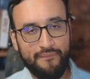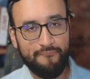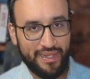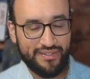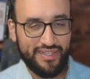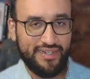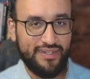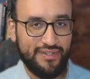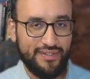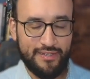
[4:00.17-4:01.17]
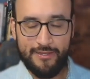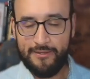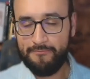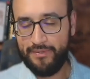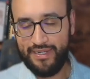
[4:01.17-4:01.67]
metadata.
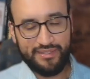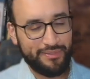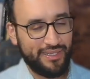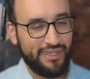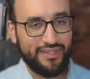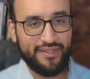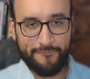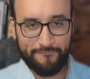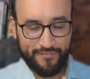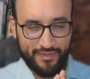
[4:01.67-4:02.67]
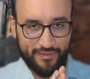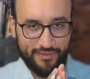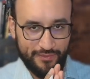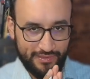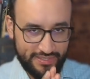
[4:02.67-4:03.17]
But at the beginning,
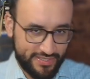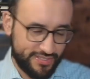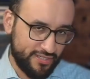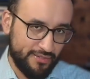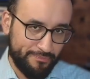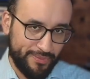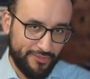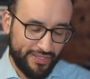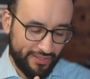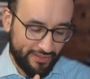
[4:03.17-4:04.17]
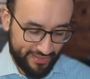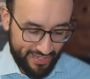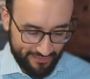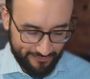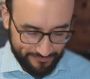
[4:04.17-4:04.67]
let's just start building.
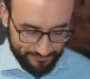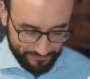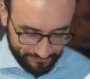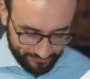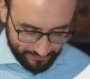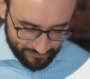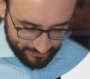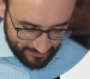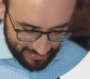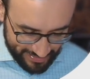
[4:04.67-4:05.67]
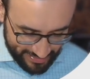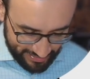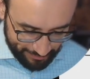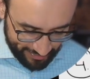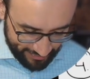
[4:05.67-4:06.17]
Again, I mentioned
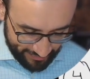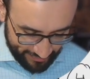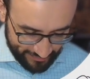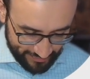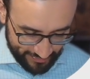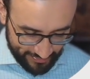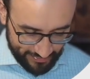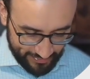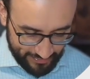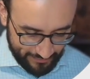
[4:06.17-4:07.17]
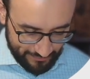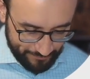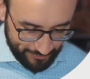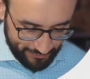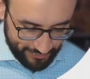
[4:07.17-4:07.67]
it up here.
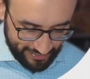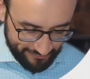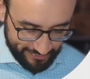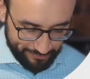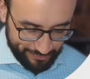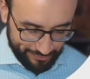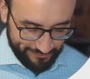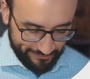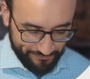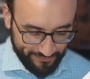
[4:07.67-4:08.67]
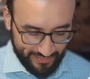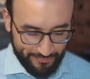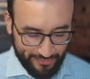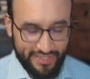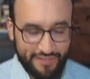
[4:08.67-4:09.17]
Build your MVP.
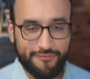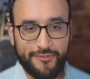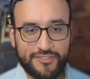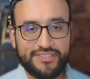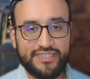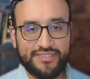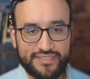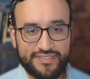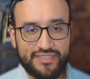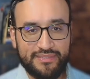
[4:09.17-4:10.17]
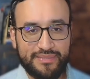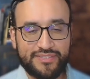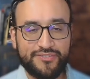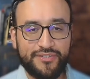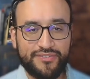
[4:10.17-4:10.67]
Build that first system
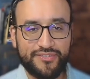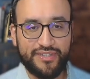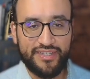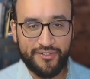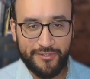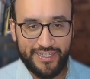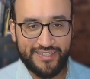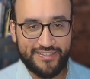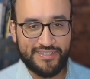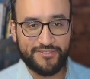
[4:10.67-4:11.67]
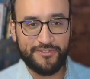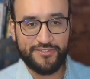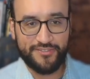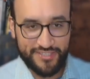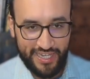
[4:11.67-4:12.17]
that's going to iterate, that's going
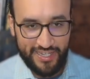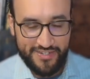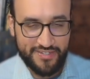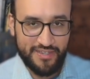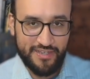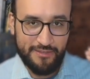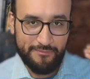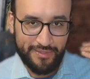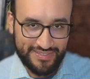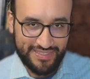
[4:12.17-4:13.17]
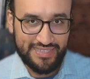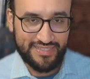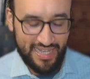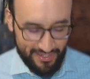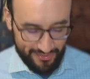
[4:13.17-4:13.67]
to change, because
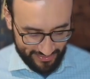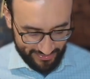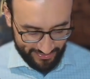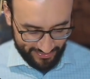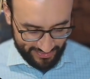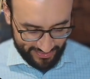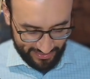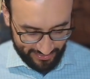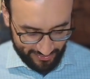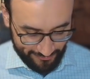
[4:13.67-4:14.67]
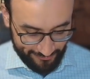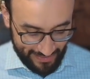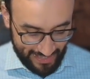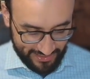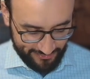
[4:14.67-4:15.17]
that's how it's going to go
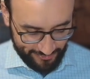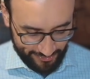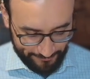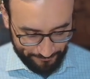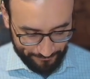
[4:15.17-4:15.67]
faster for you.